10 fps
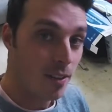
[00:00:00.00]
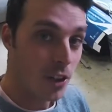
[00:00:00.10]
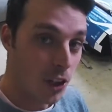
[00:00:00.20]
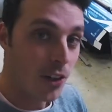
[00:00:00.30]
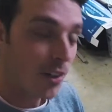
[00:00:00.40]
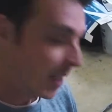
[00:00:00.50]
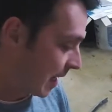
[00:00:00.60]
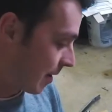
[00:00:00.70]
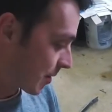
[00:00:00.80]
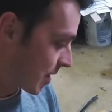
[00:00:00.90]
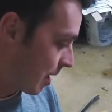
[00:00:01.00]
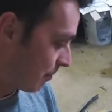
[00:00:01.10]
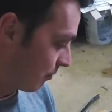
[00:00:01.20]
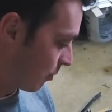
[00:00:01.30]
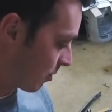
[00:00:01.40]
the concrete countertop
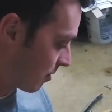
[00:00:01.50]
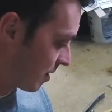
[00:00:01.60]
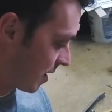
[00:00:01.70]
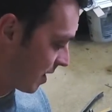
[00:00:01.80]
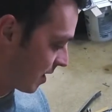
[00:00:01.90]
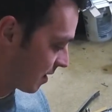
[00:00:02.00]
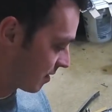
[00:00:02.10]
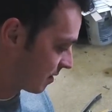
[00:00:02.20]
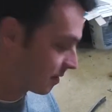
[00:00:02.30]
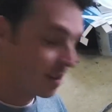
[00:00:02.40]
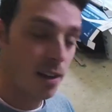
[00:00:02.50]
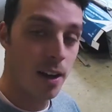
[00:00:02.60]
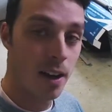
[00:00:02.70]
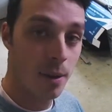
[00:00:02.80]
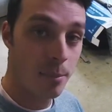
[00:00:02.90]
for the
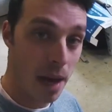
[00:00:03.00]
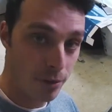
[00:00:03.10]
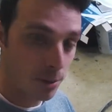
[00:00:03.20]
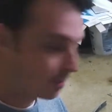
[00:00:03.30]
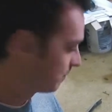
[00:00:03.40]
bathroom.